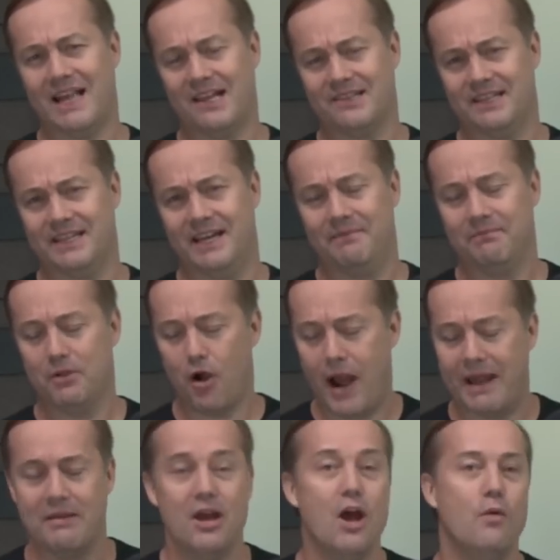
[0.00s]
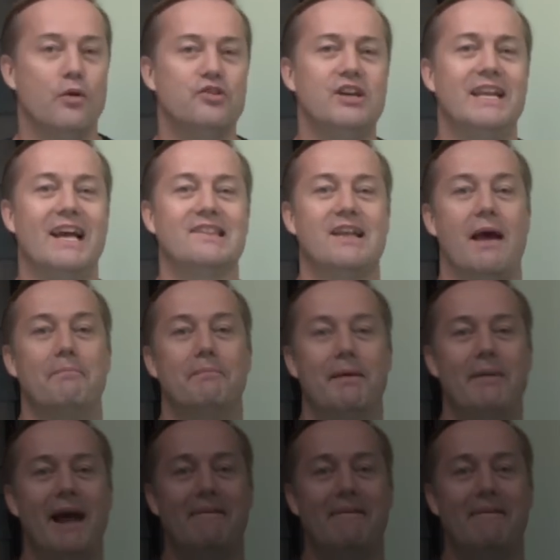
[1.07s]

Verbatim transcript: Thanks again. All right, we'll see you next time. Bye